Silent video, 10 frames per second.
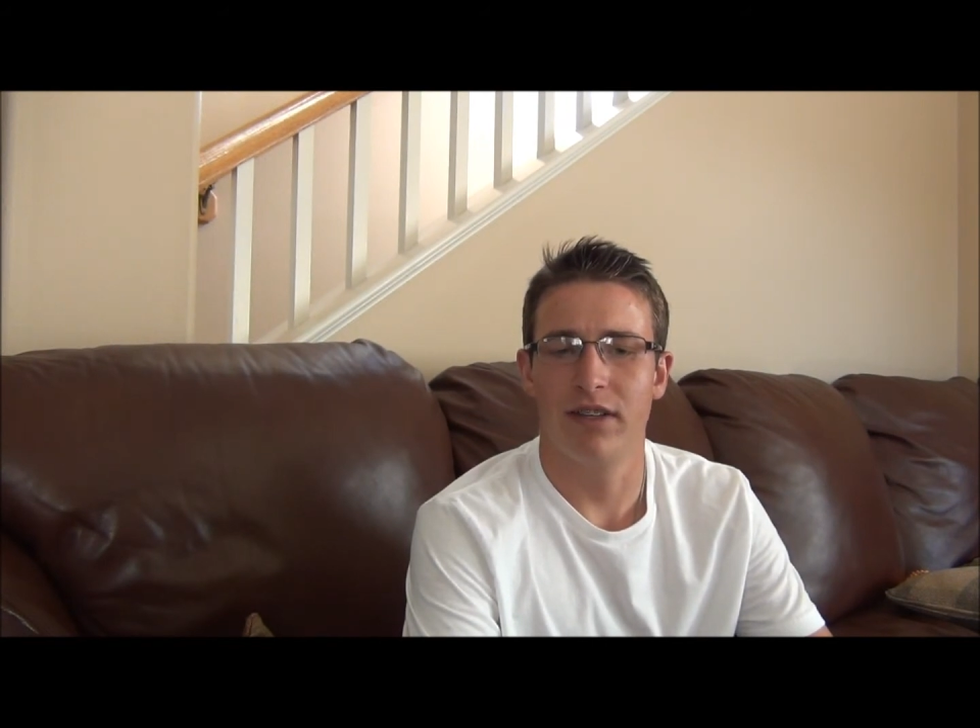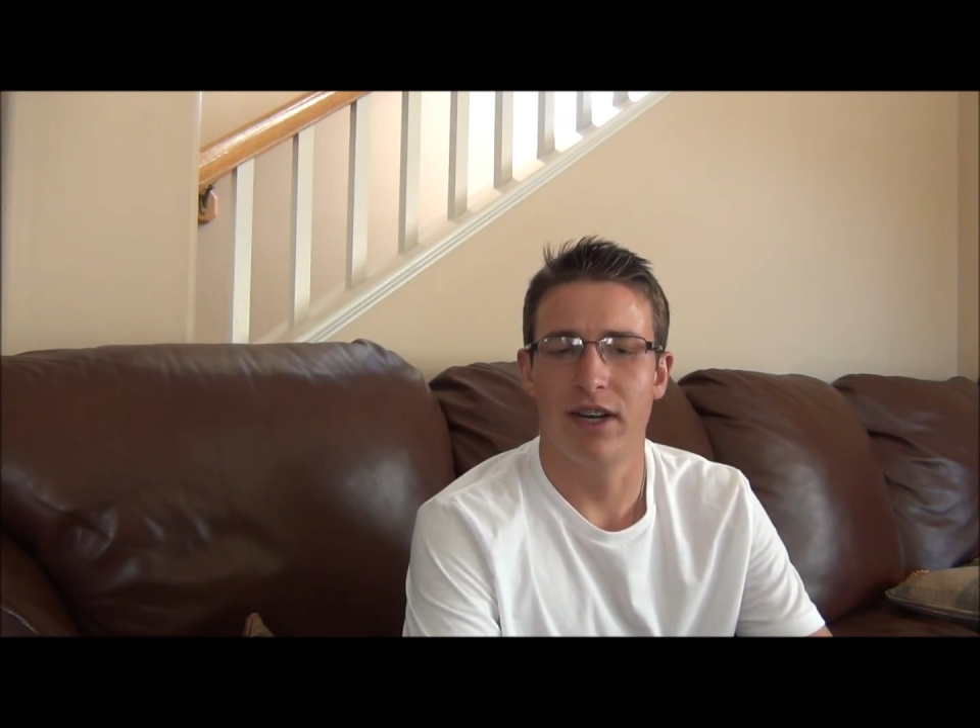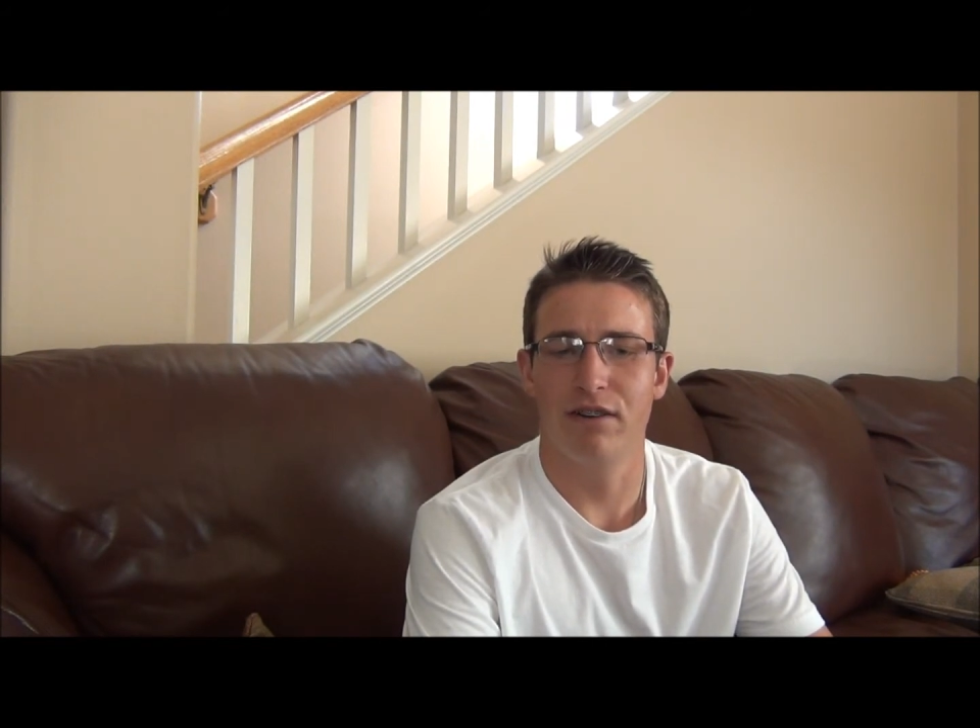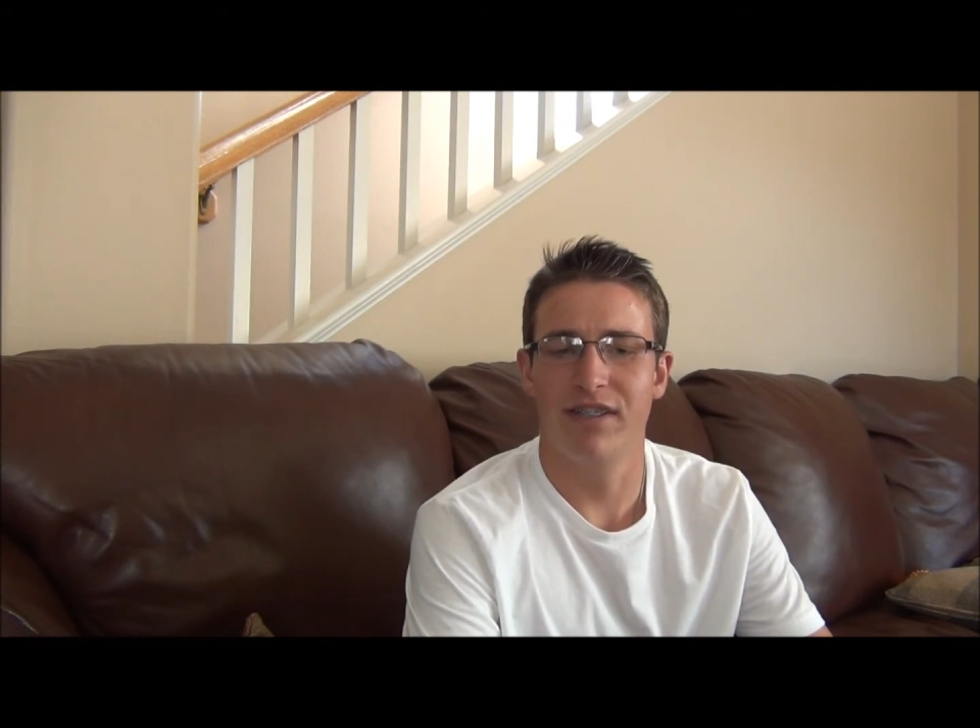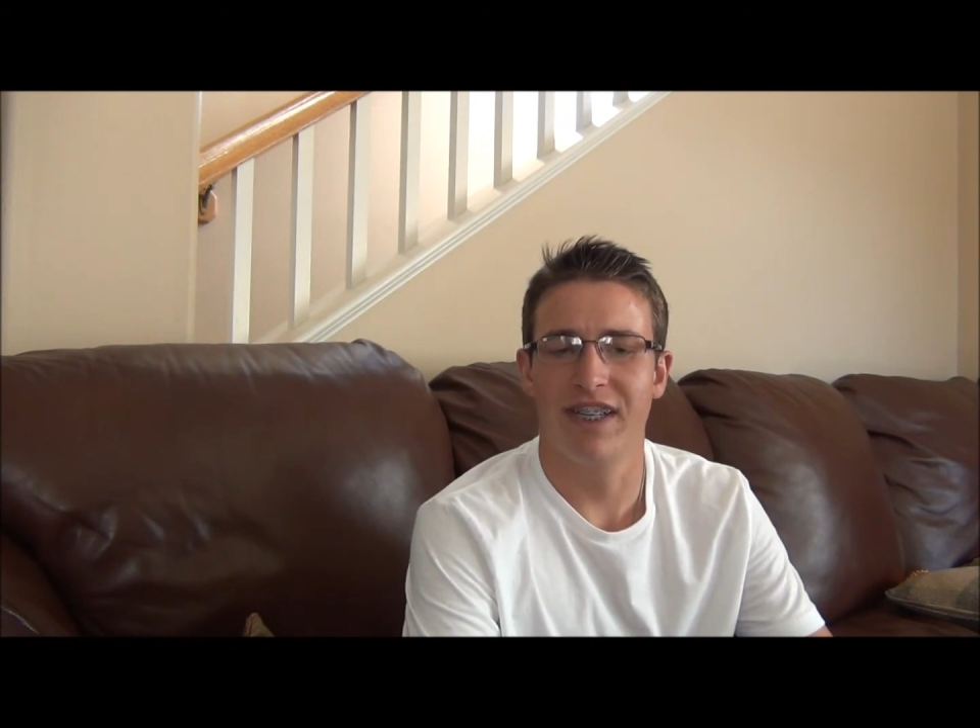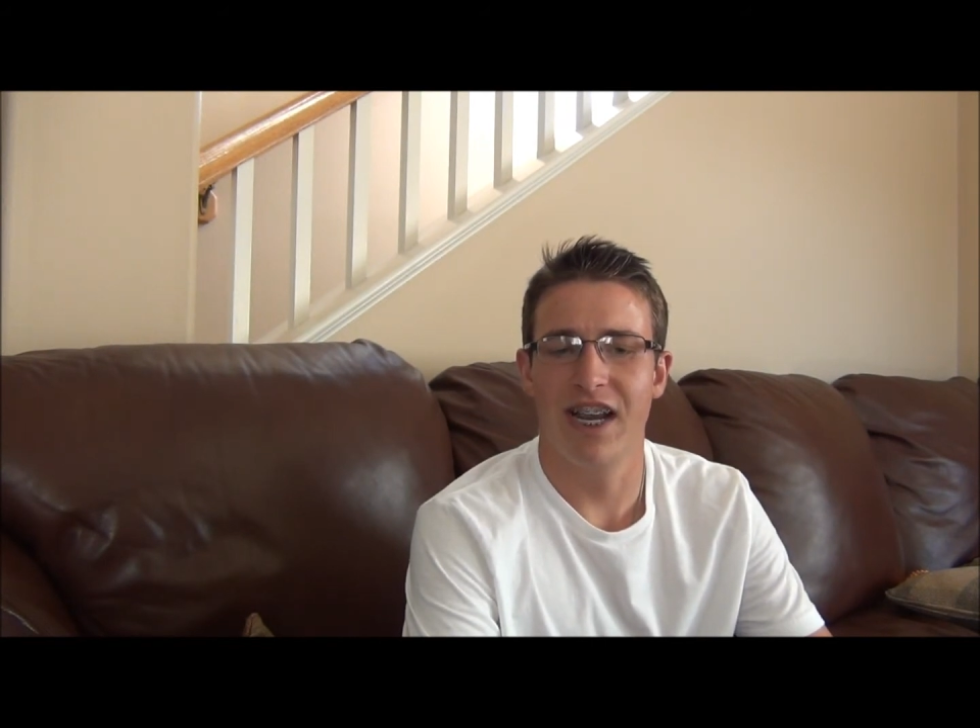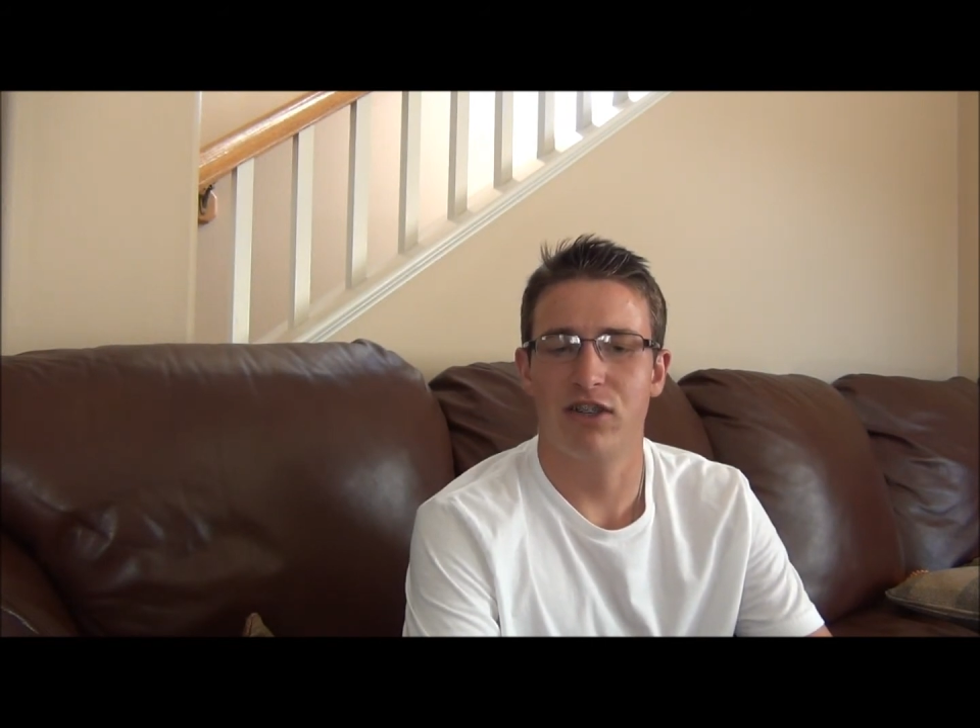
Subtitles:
literacy had